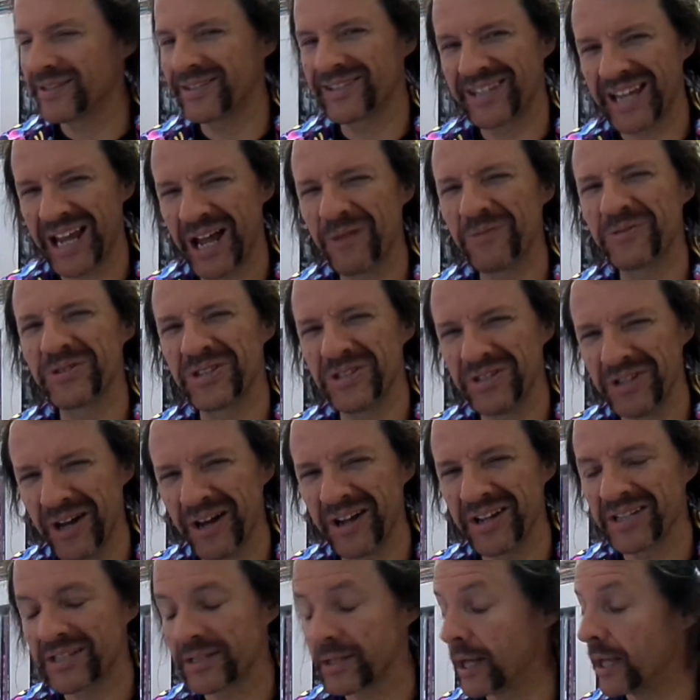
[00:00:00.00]
sounds
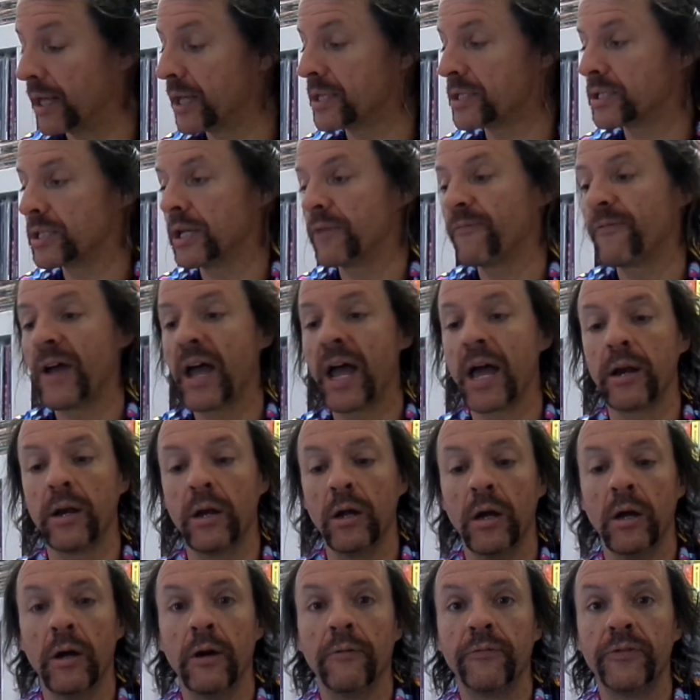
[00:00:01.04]
nice, and as a fan
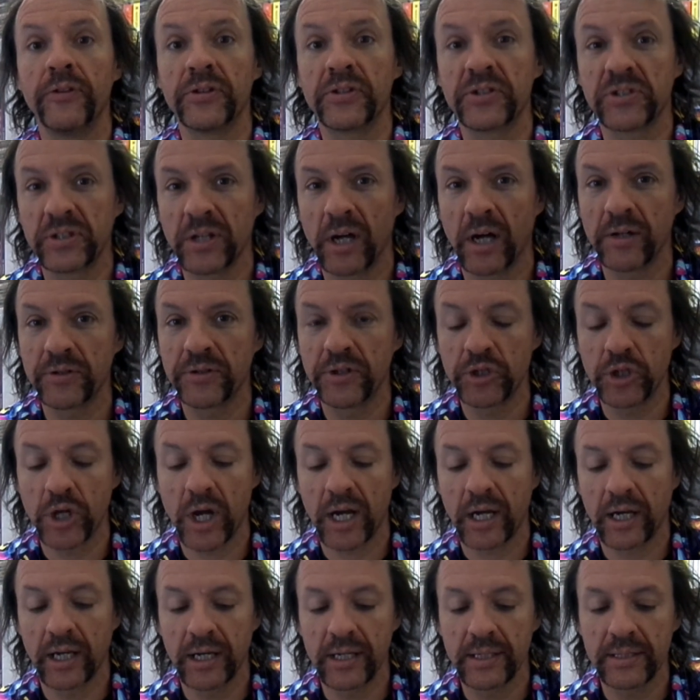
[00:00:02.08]
of the starter
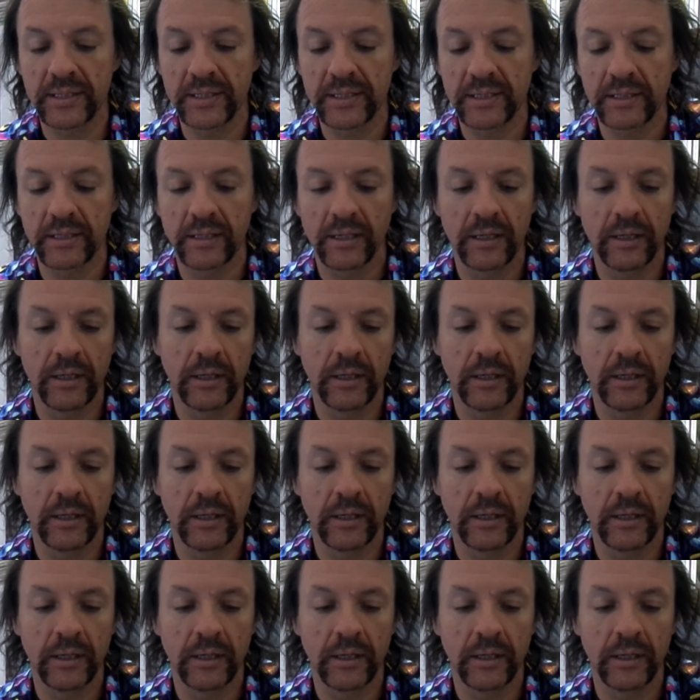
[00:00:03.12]
jackets,